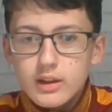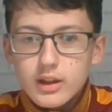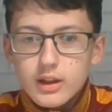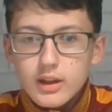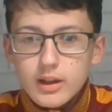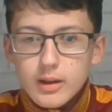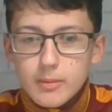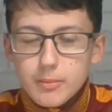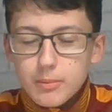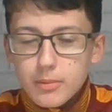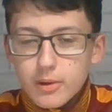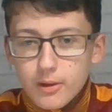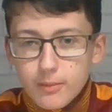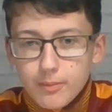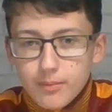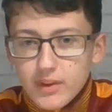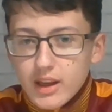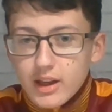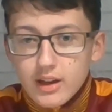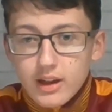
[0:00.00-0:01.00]
But he
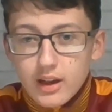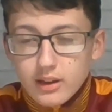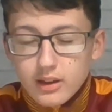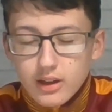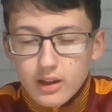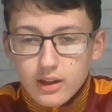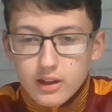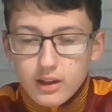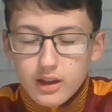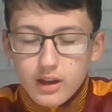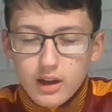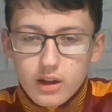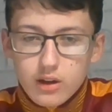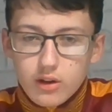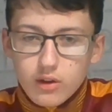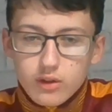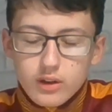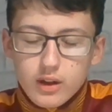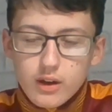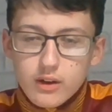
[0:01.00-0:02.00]
didn't, and he just
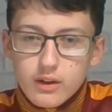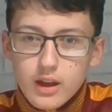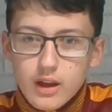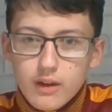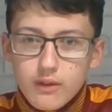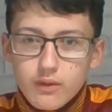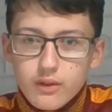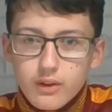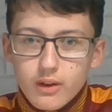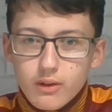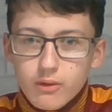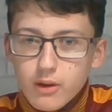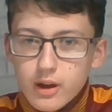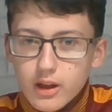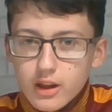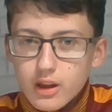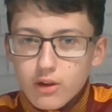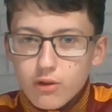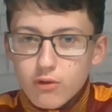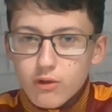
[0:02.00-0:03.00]
give a really
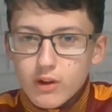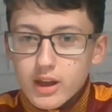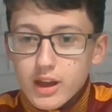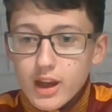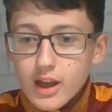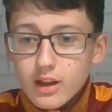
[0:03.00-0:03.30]
quick yellow,